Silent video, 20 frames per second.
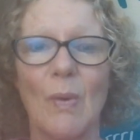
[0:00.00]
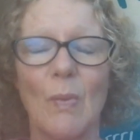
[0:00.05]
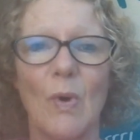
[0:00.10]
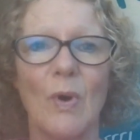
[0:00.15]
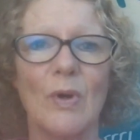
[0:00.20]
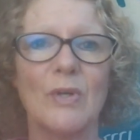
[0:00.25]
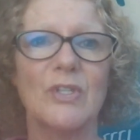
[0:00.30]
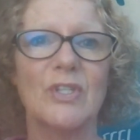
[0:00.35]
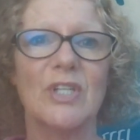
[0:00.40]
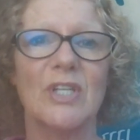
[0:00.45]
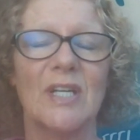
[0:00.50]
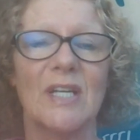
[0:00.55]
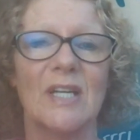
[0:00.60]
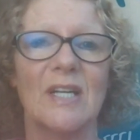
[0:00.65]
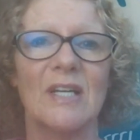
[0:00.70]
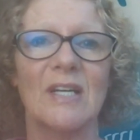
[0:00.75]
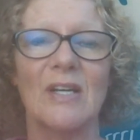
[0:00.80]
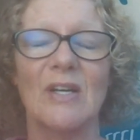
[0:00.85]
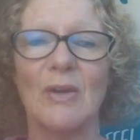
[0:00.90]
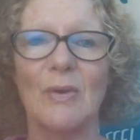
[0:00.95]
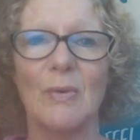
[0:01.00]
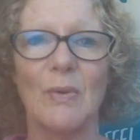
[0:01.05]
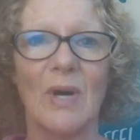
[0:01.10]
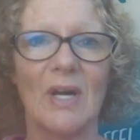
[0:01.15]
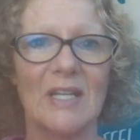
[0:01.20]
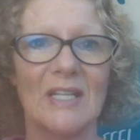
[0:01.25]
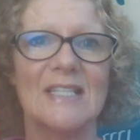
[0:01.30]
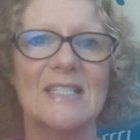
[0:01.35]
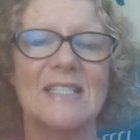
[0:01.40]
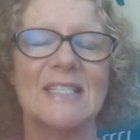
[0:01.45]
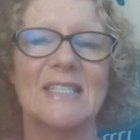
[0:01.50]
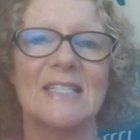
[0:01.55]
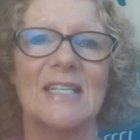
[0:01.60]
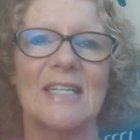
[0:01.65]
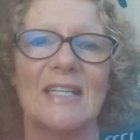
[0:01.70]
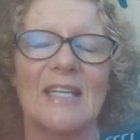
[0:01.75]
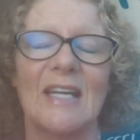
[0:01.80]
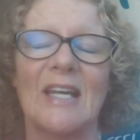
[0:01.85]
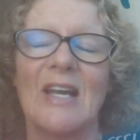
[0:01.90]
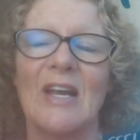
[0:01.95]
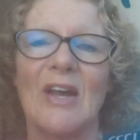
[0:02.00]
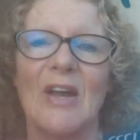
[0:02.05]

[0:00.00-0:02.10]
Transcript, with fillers: watching, who are listening,